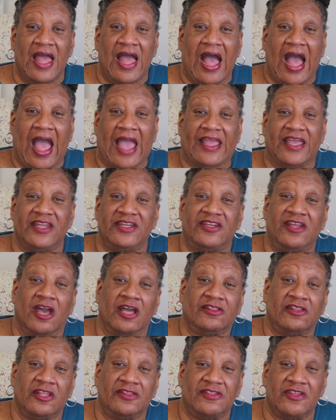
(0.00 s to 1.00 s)
I
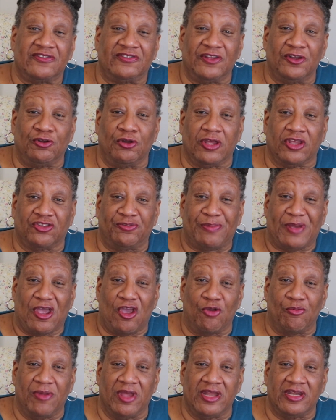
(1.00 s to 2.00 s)
conducted this little
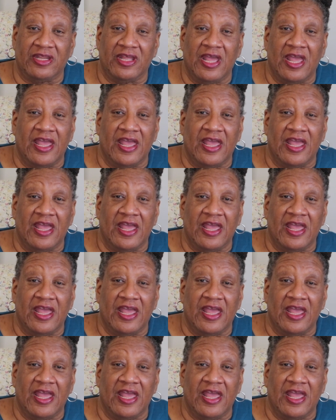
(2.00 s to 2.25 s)
experiment